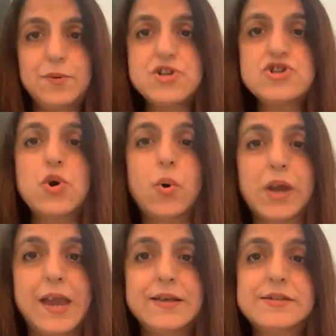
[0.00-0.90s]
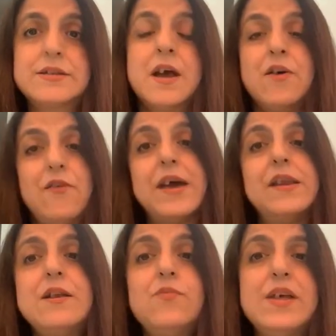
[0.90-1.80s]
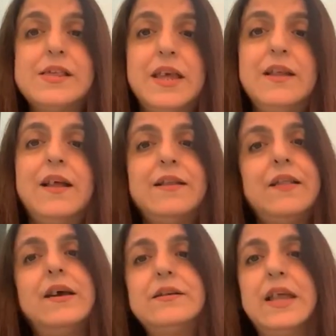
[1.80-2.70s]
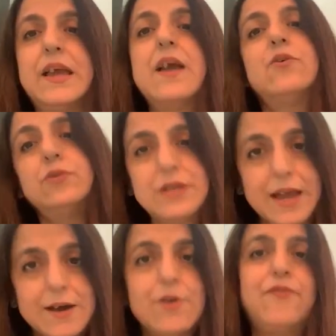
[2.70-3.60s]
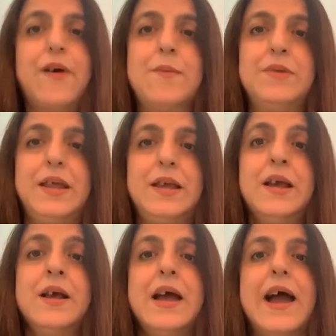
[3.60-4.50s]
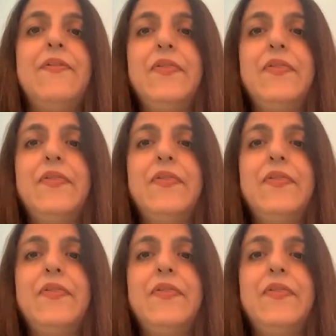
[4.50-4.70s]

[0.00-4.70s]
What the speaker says: to be showcased, wherein we see that they are taking good care of family, and